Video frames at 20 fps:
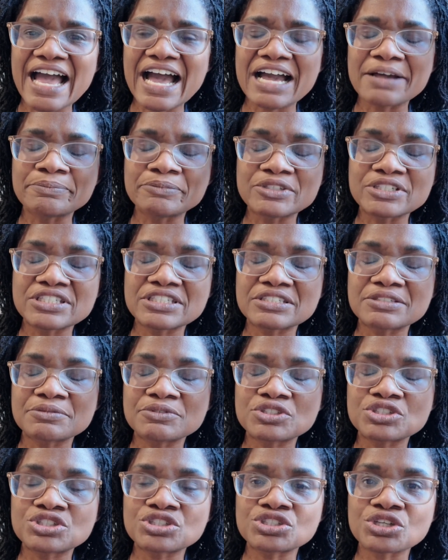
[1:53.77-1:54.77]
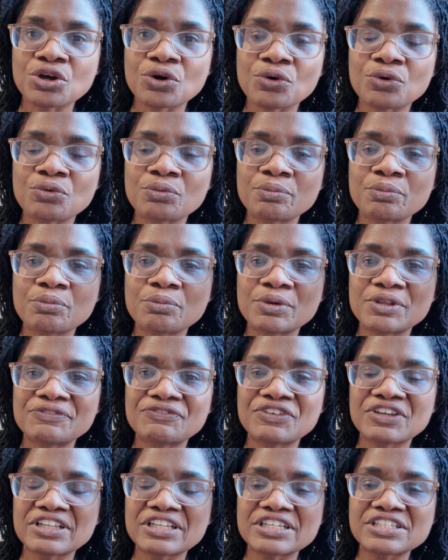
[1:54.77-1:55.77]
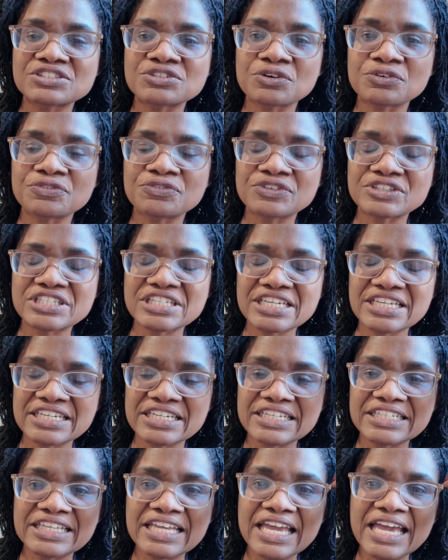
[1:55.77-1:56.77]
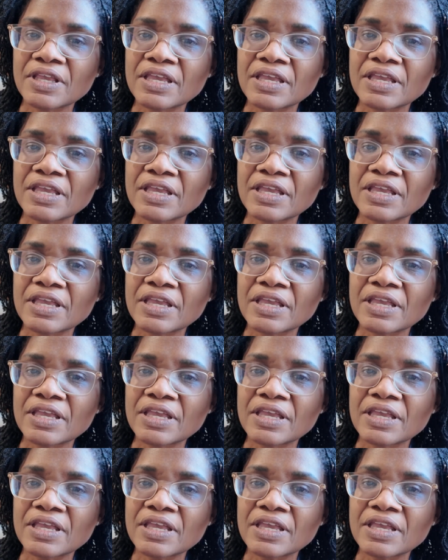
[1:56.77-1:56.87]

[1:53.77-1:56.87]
I'm just been feeling so fatigued.